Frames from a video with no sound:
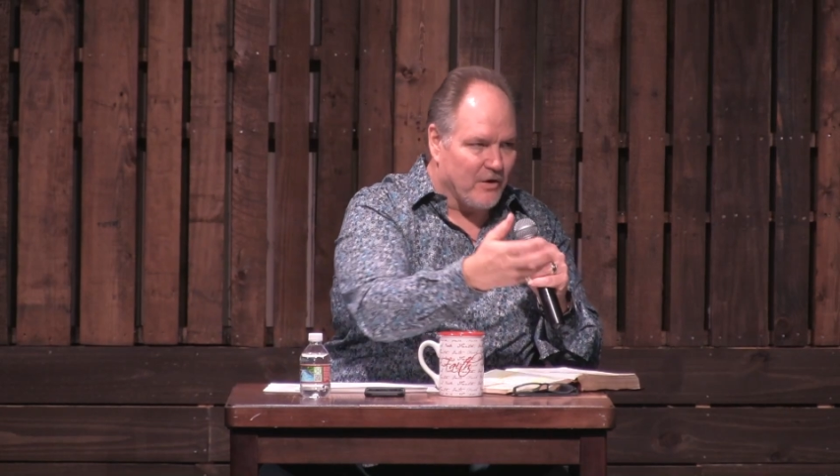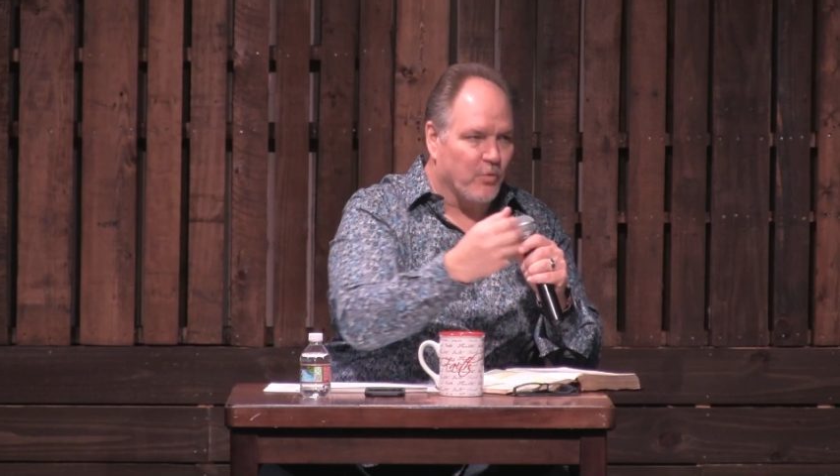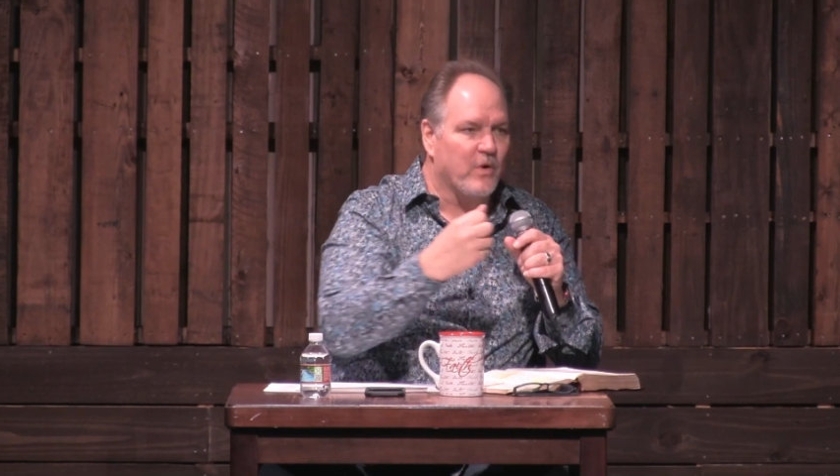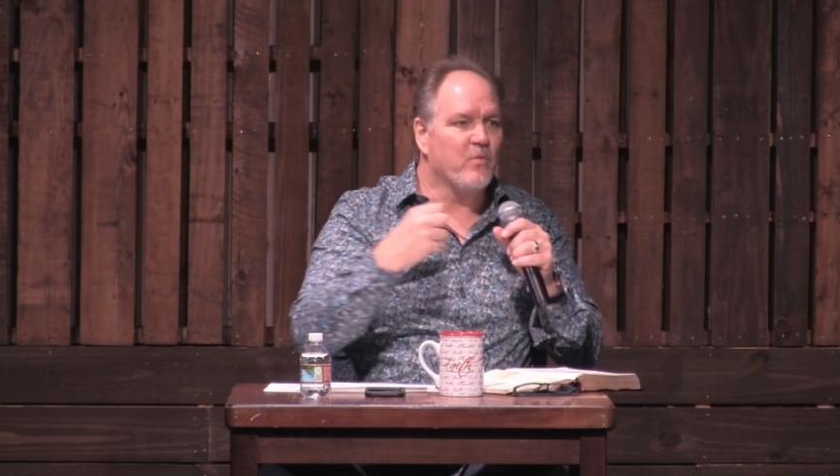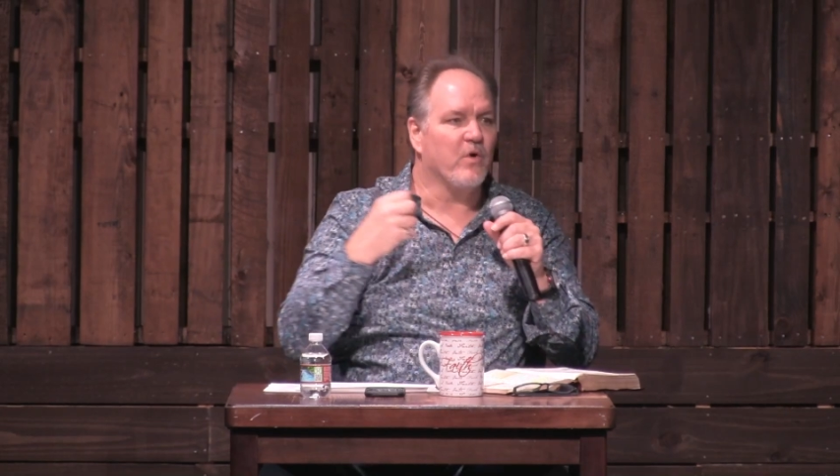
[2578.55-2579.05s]

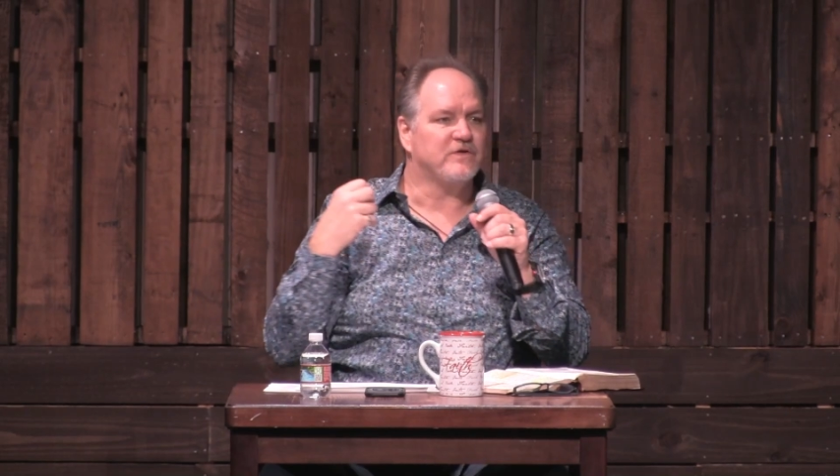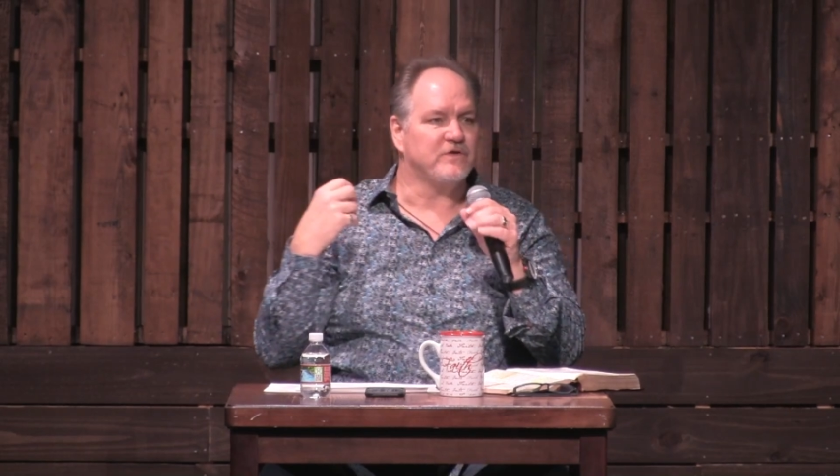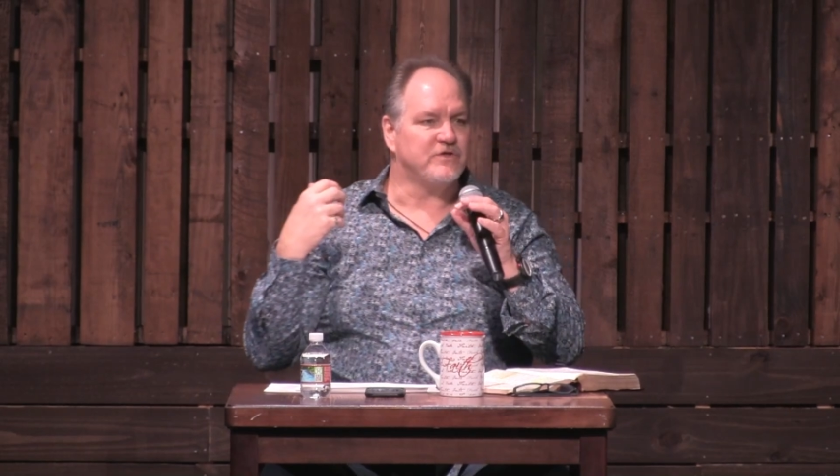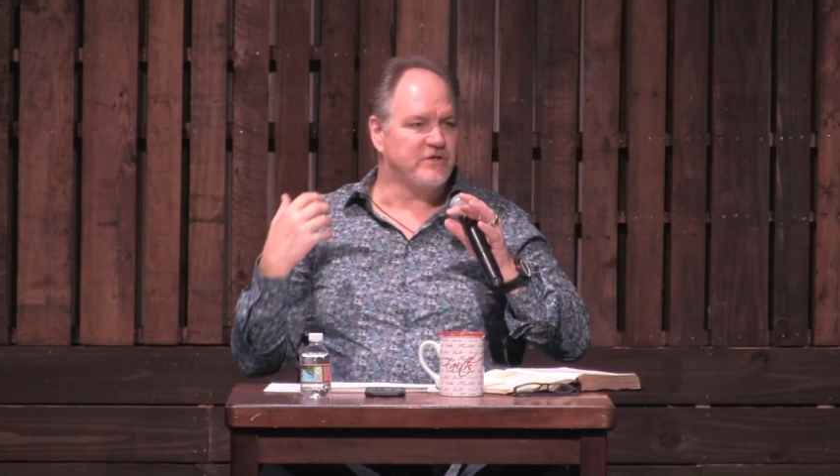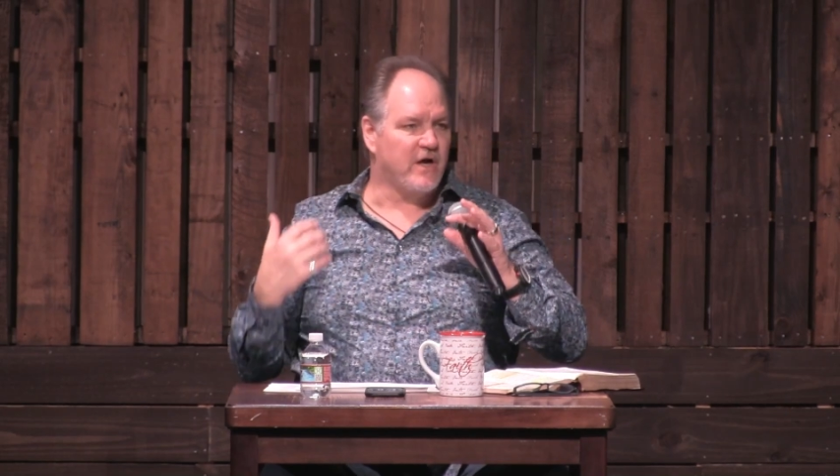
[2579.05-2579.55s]
We want to
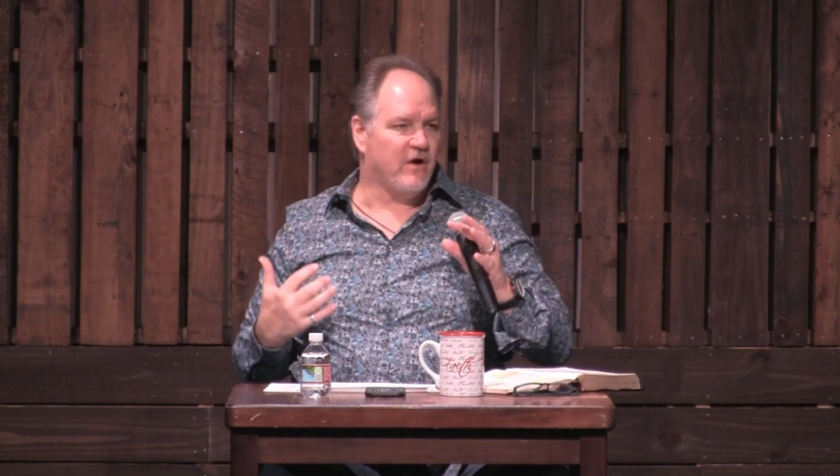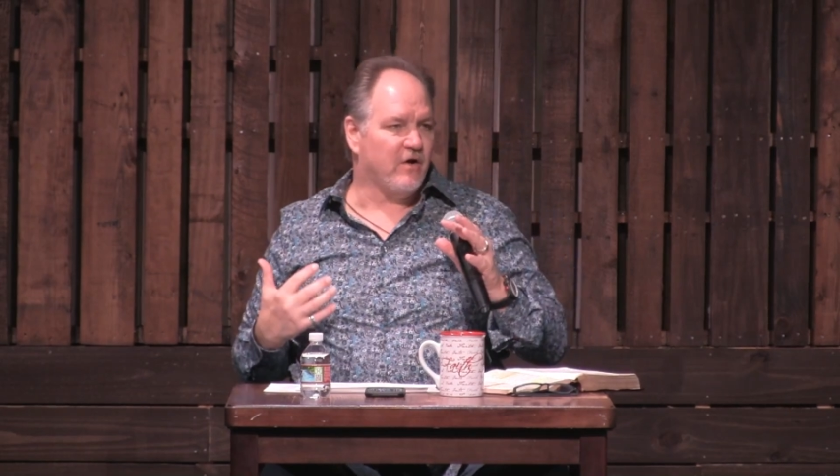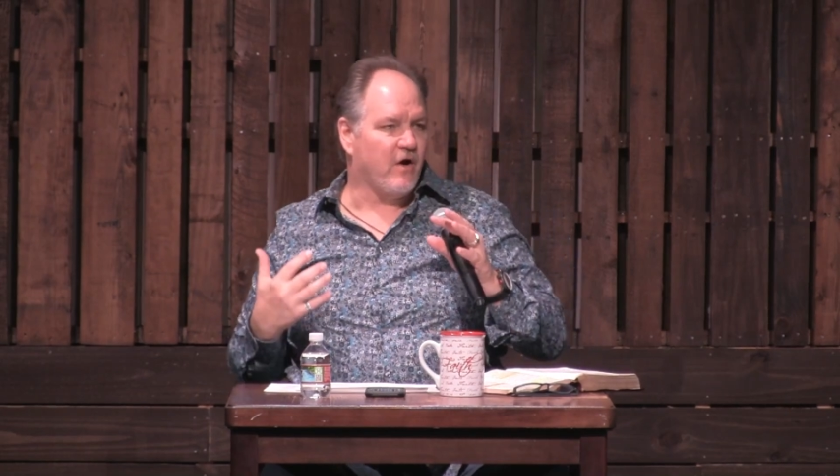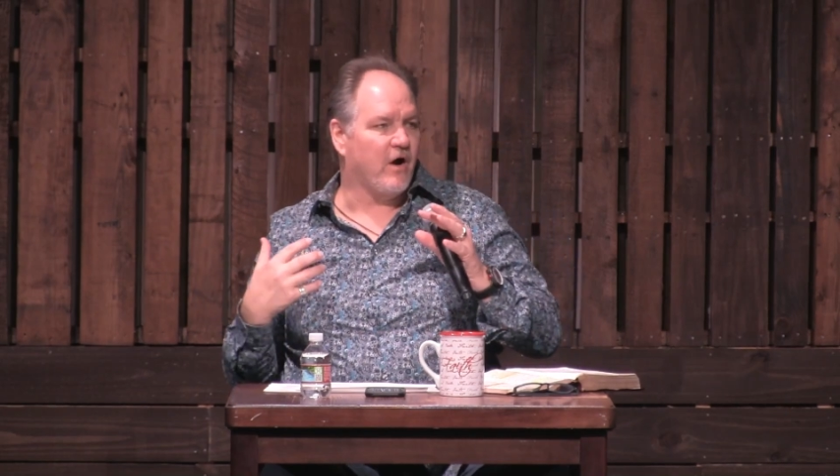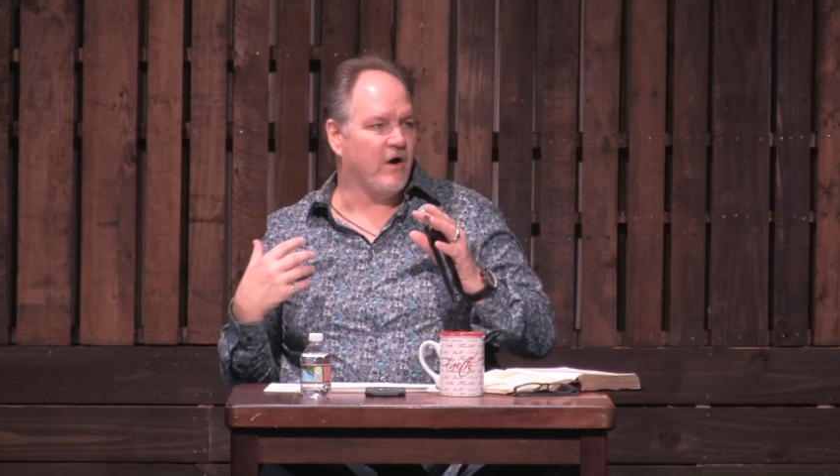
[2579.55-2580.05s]
share
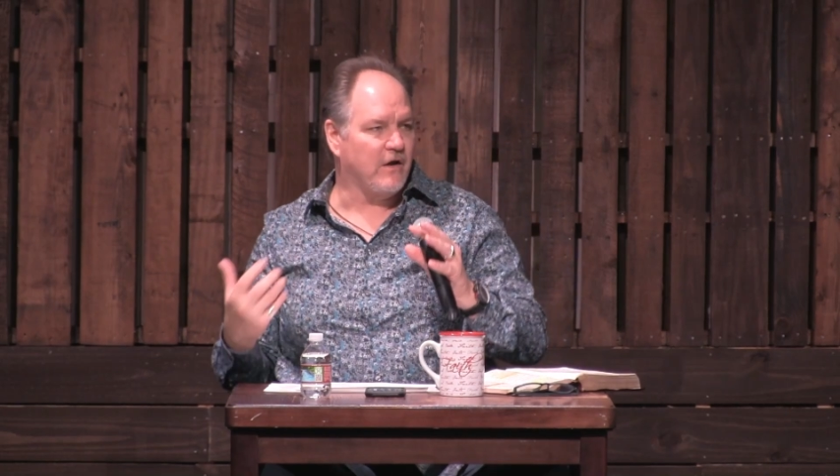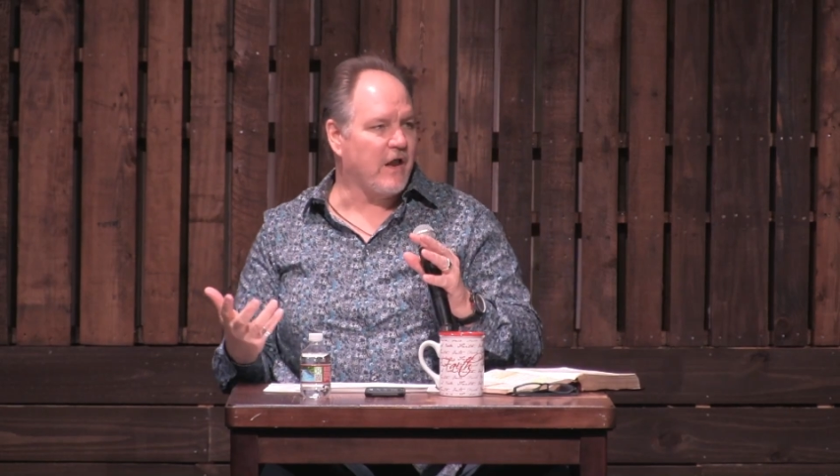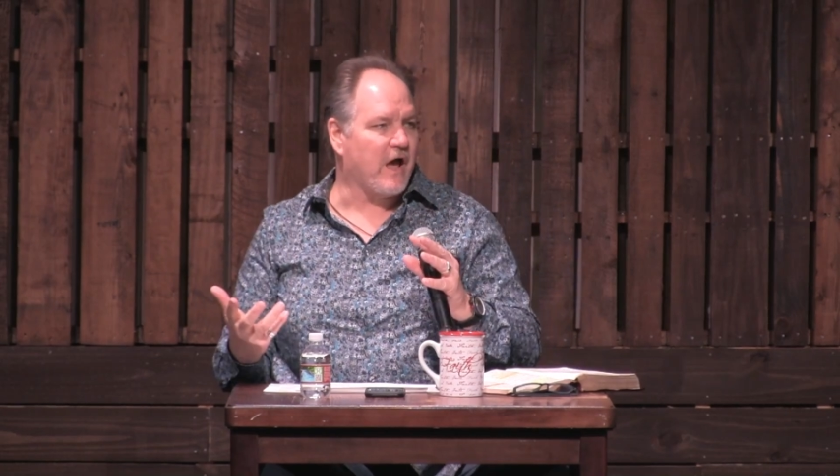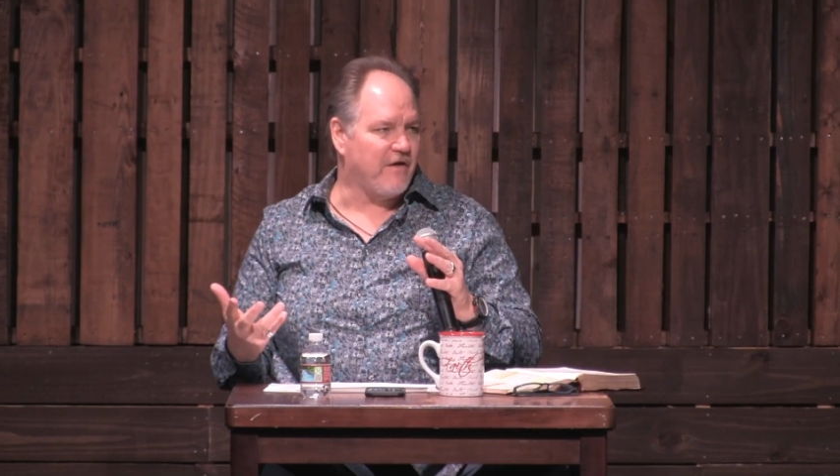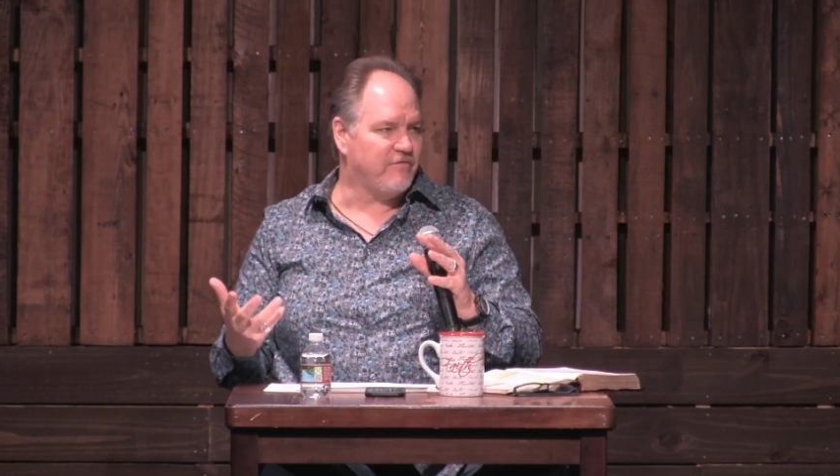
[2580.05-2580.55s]
our
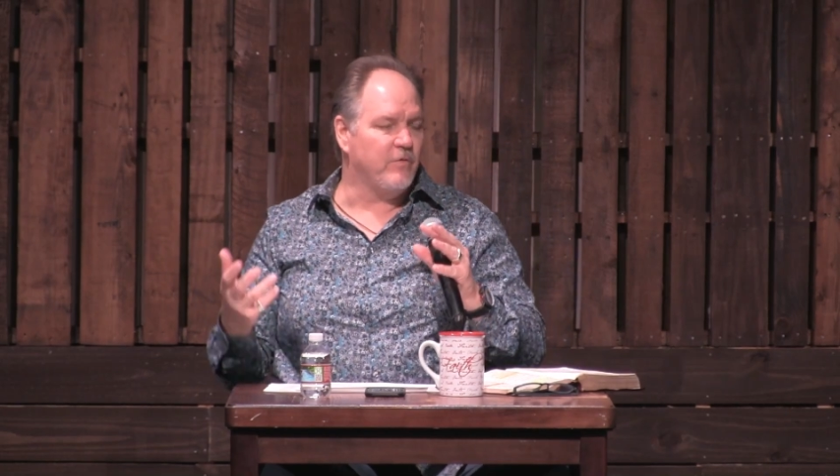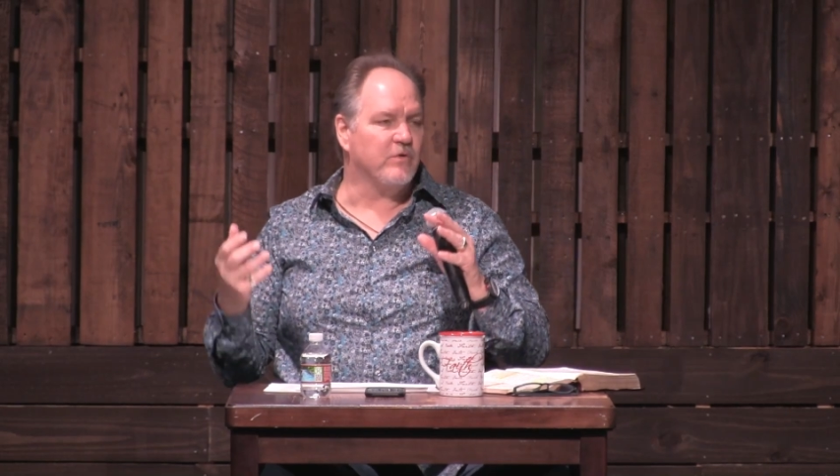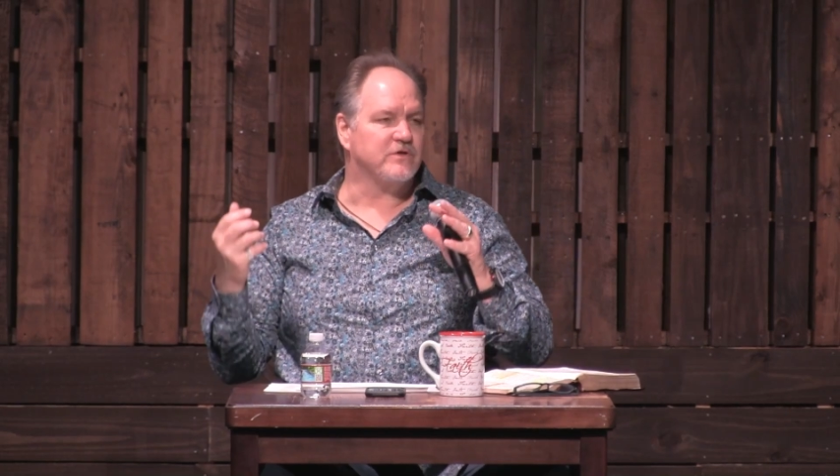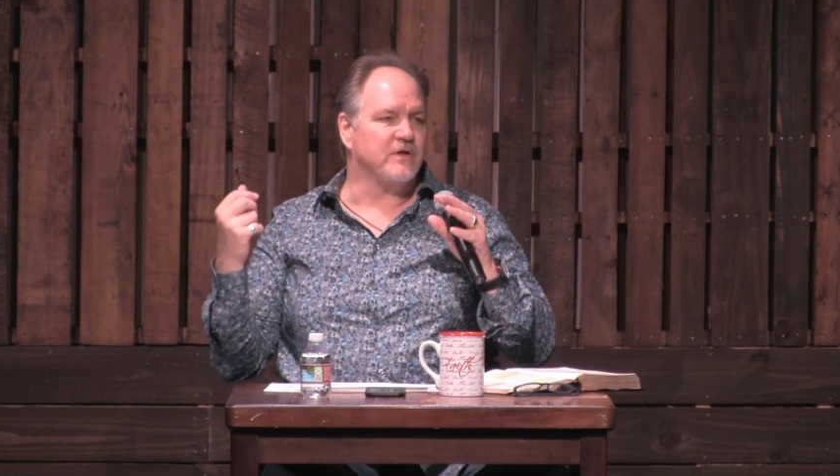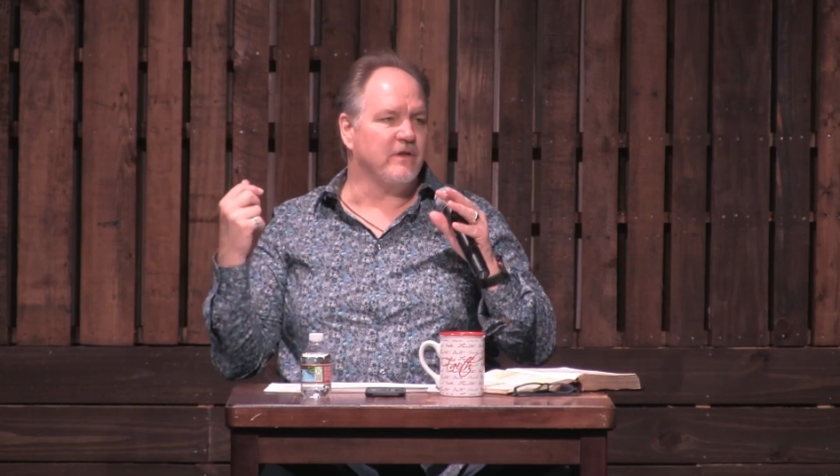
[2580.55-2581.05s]
life. We want to